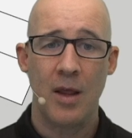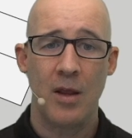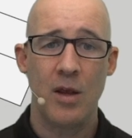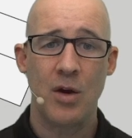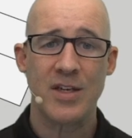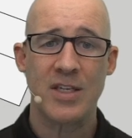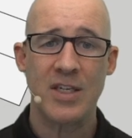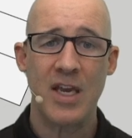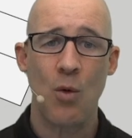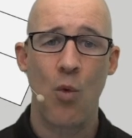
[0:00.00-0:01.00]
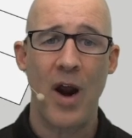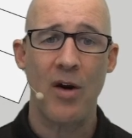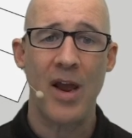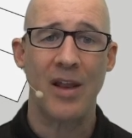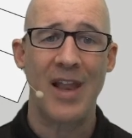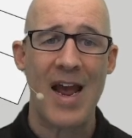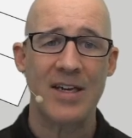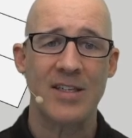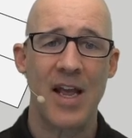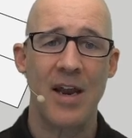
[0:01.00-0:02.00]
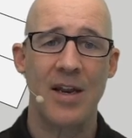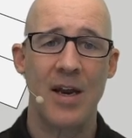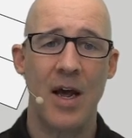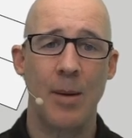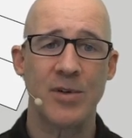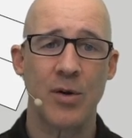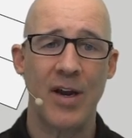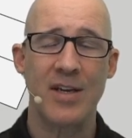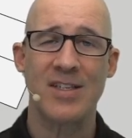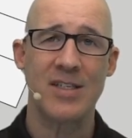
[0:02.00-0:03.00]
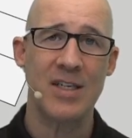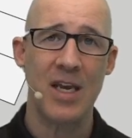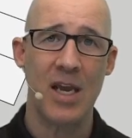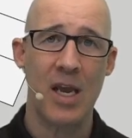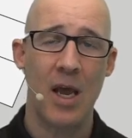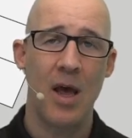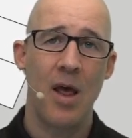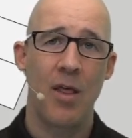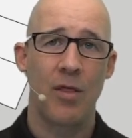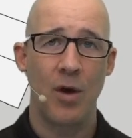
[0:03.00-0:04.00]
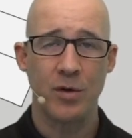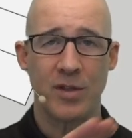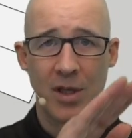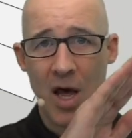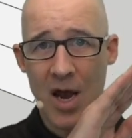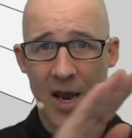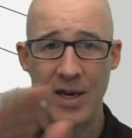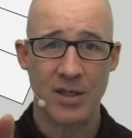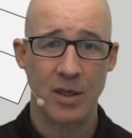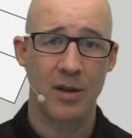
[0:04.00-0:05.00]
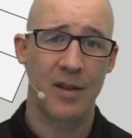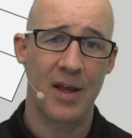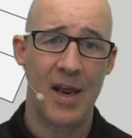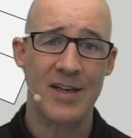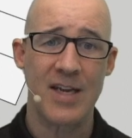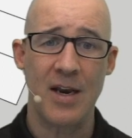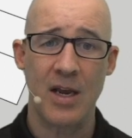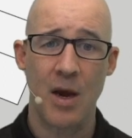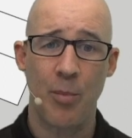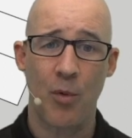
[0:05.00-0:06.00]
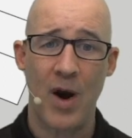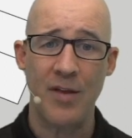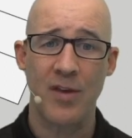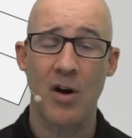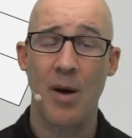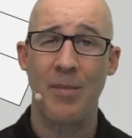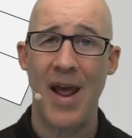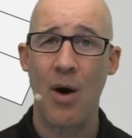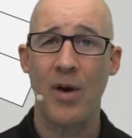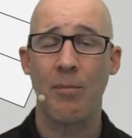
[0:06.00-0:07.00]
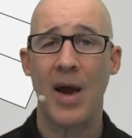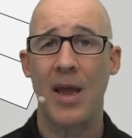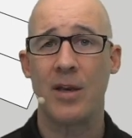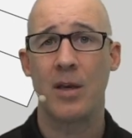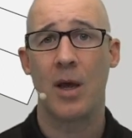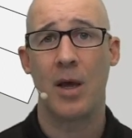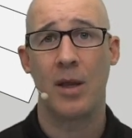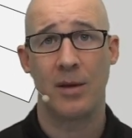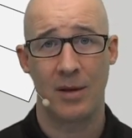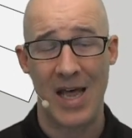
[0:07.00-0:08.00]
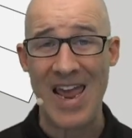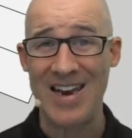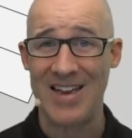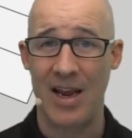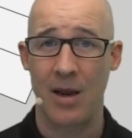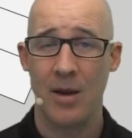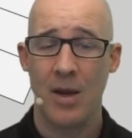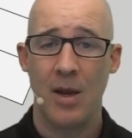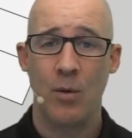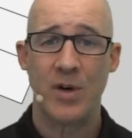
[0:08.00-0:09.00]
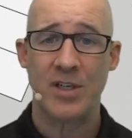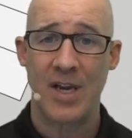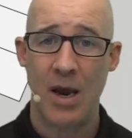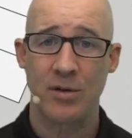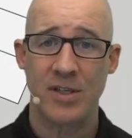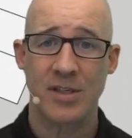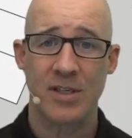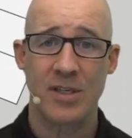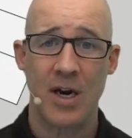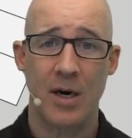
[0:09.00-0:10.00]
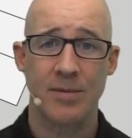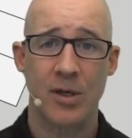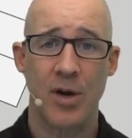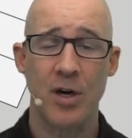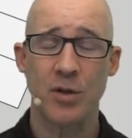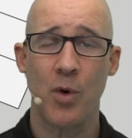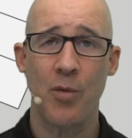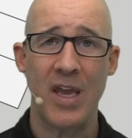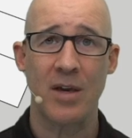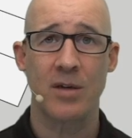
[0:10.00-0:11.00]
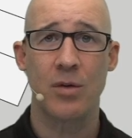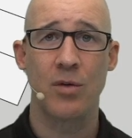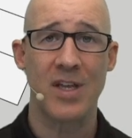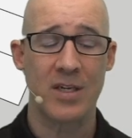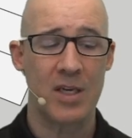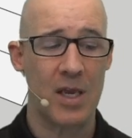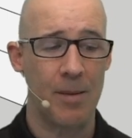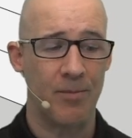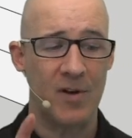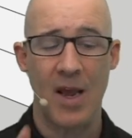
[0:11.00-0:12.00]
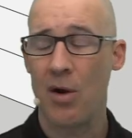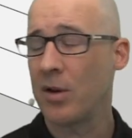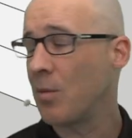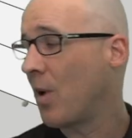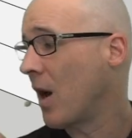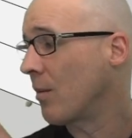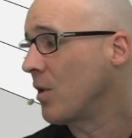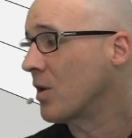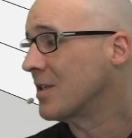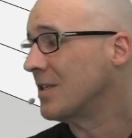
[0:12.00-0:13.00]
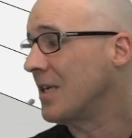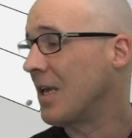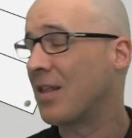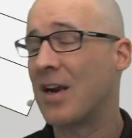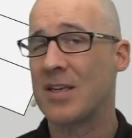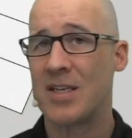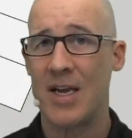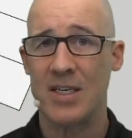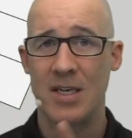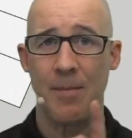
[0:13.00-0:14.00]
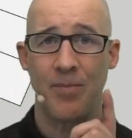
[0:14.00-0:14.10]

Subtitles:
you can see where it last ended up. So I can see those lines that it's ending up right there. I'm now at my landing, which counts as a stair. So here's where we get to this key. Down in the bottom, you can see that it says